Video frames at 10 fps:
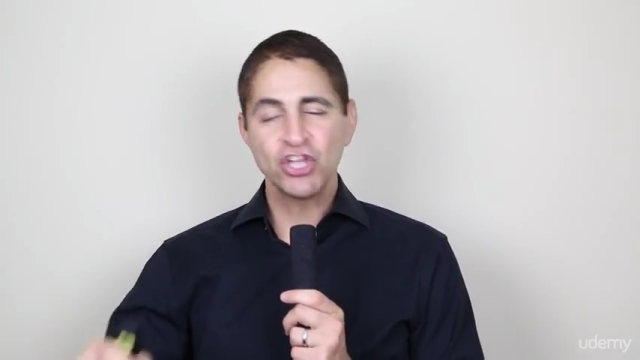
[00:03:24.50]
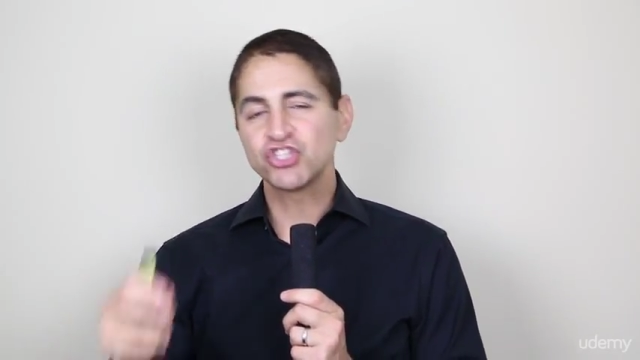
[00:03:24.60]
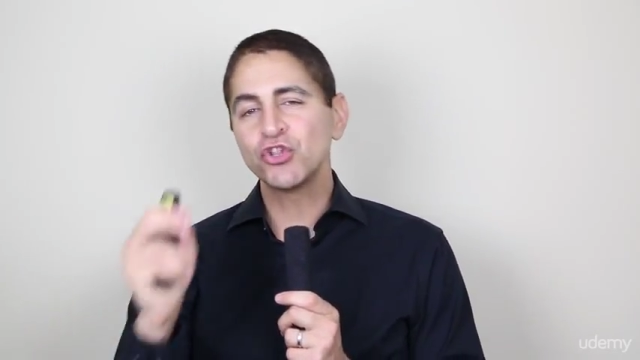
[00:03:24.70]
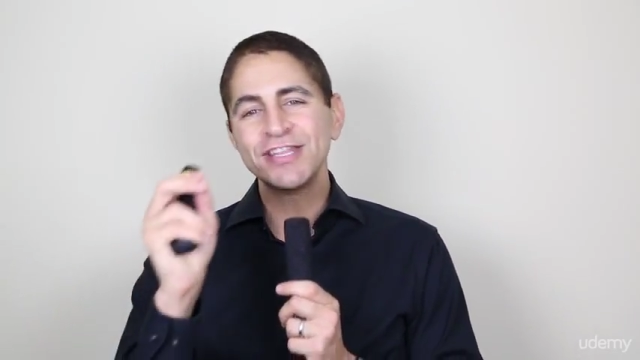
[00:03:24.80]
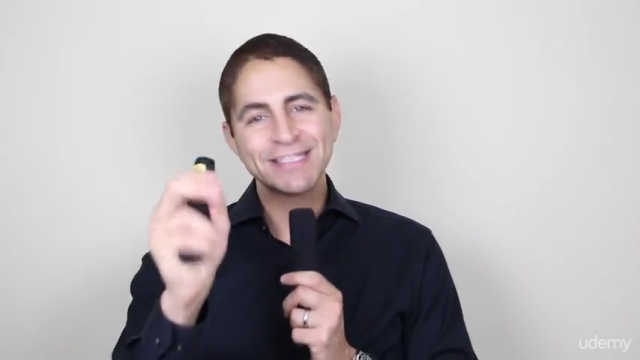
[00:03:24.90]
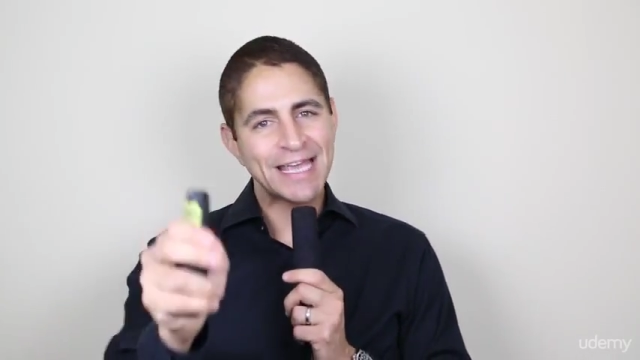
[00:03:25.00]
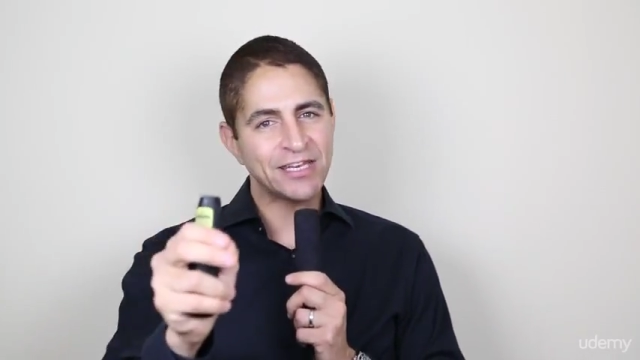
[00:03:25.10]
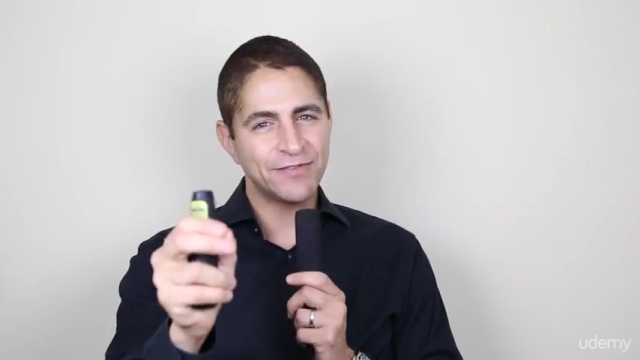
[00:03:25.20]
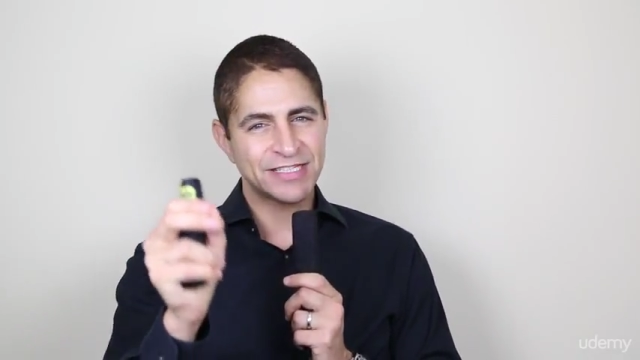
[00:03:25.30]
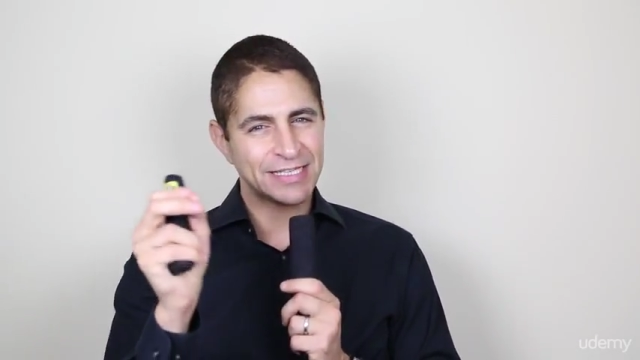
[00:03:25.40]
So the
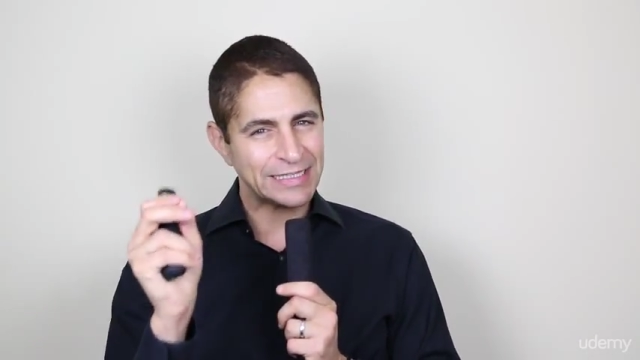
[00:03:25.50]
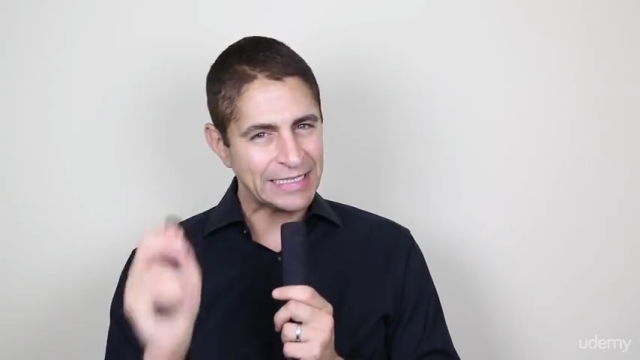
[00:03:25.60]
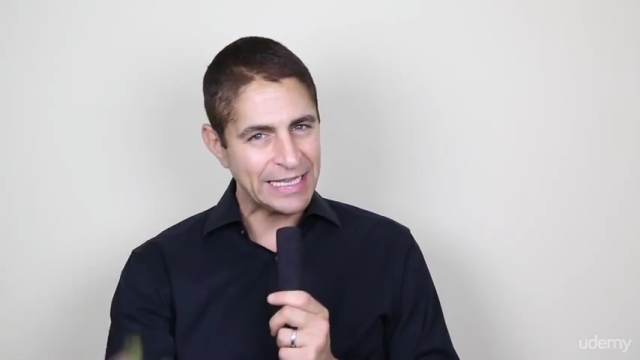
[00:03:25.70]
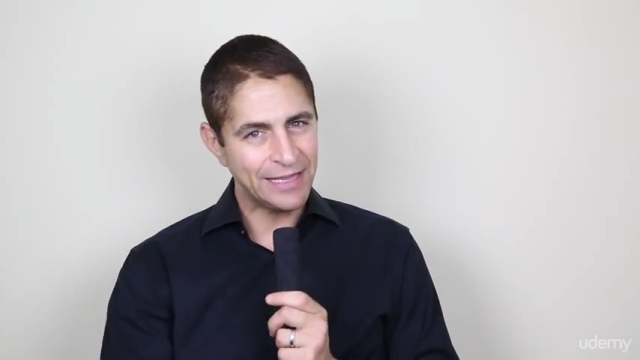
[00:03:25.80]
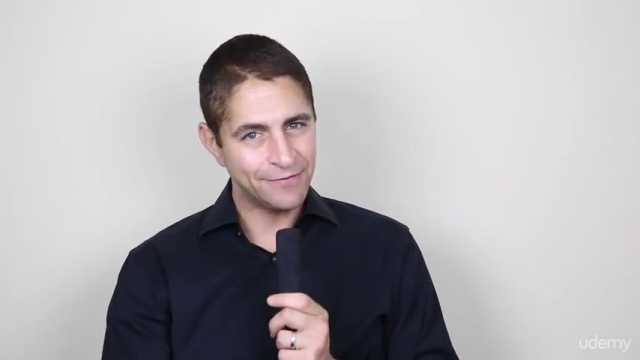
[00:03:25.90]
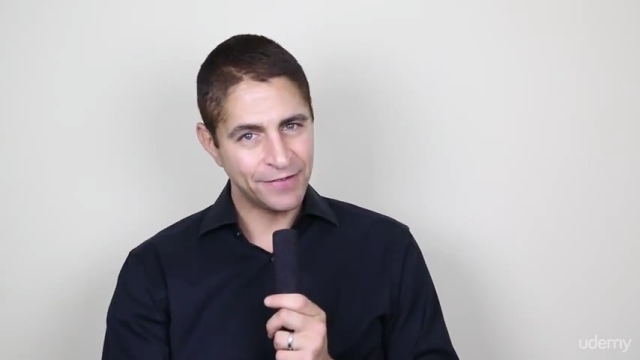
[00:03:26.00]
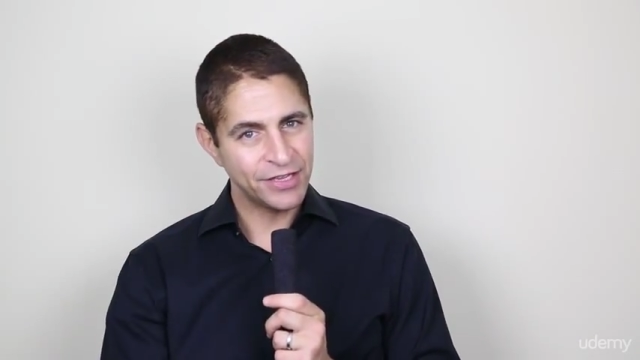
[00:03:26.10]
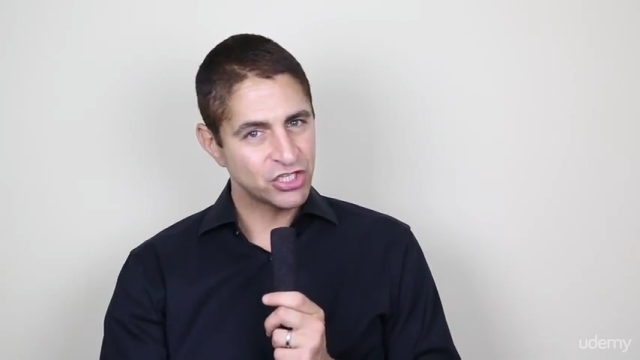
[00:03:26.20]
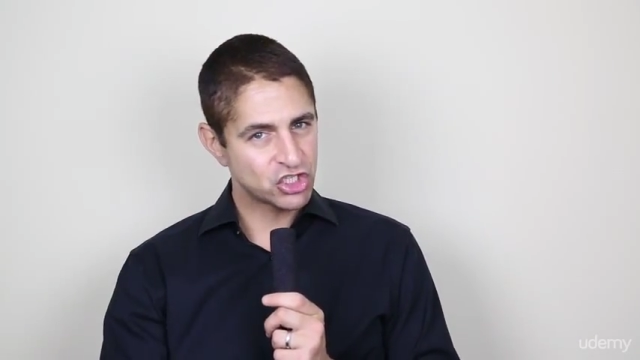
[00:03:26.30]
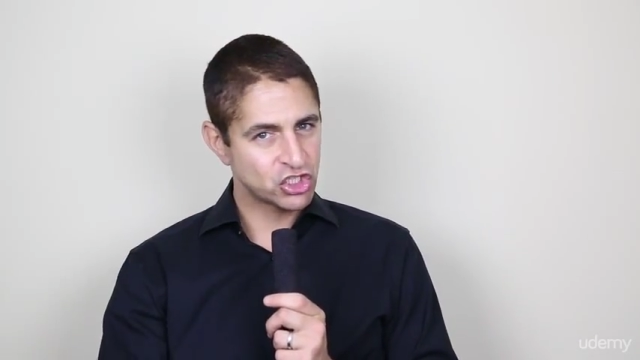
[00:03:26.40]
incentive is to leave,
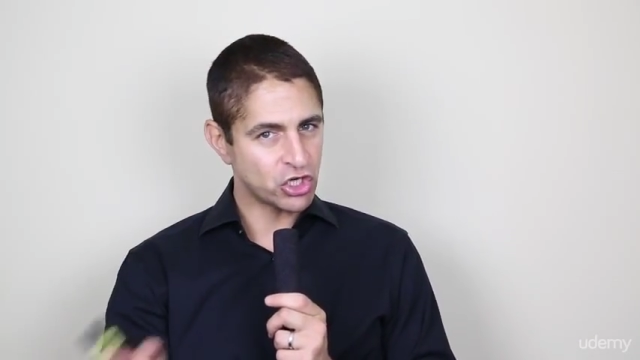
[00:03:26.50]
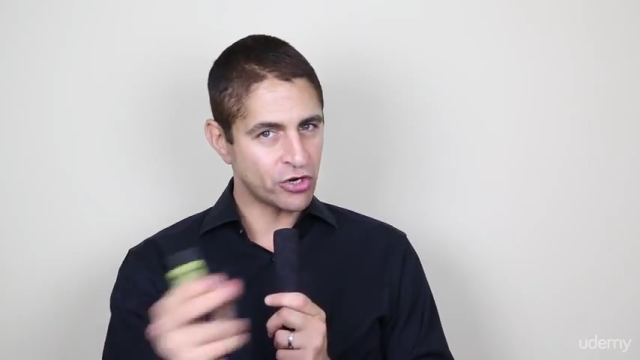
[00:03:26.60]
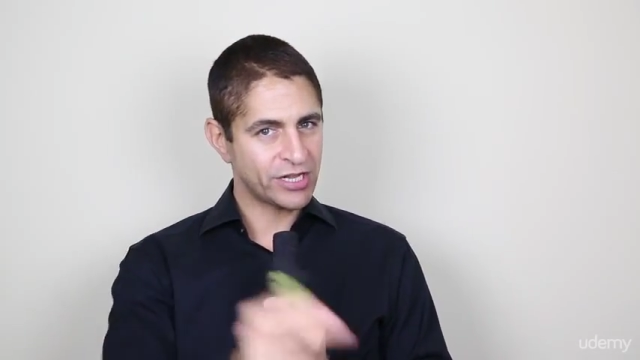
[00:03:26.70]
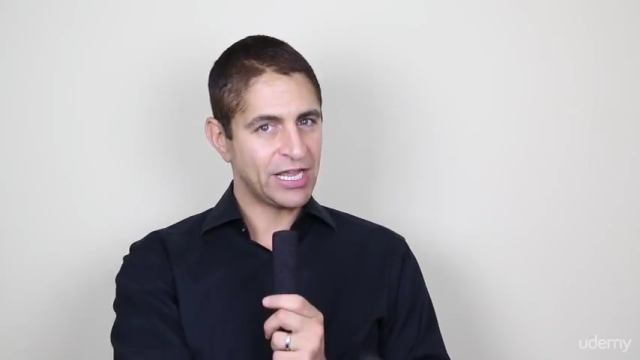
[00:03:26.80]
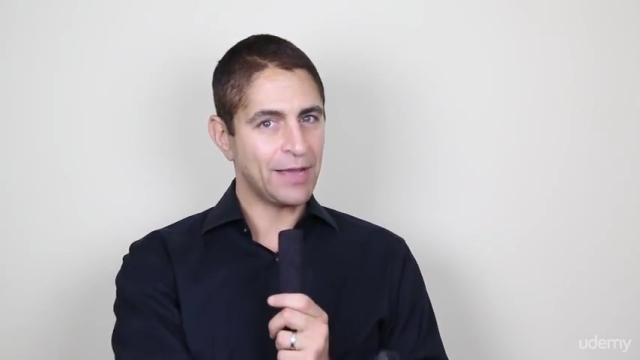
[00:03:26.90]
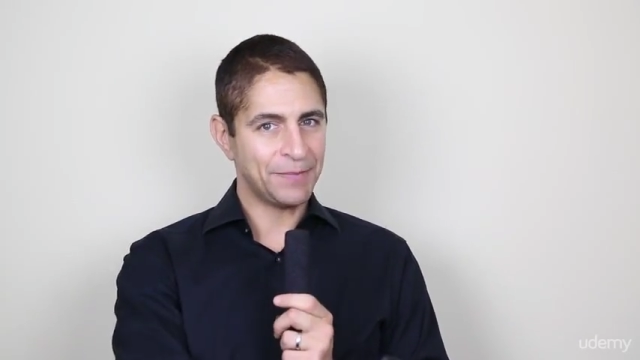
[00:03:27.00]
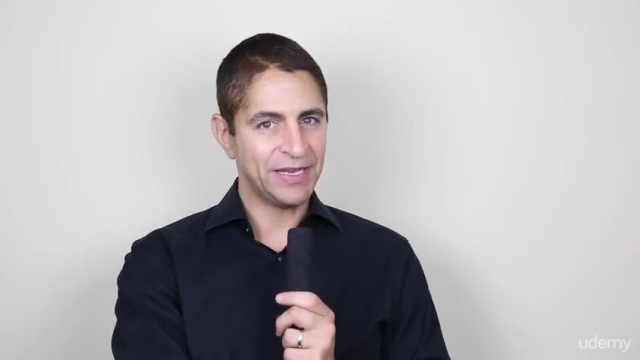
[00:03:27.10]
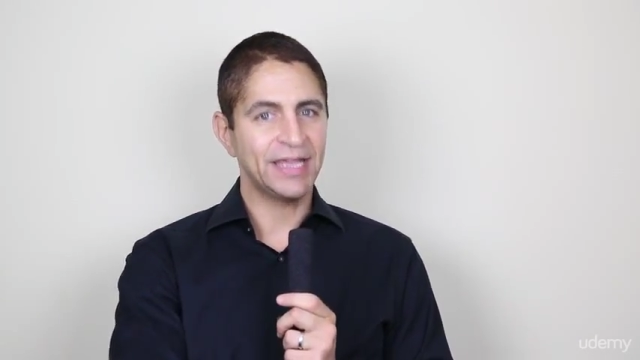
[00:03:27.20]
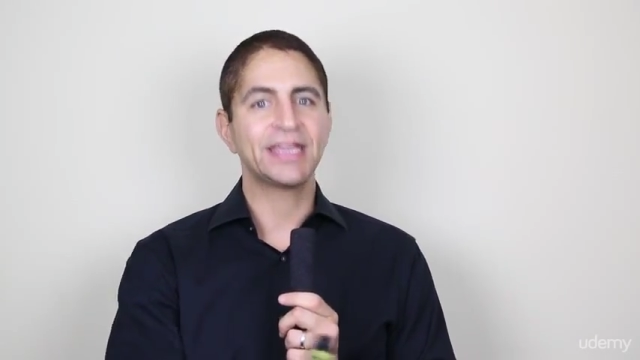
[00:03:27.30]
start a company,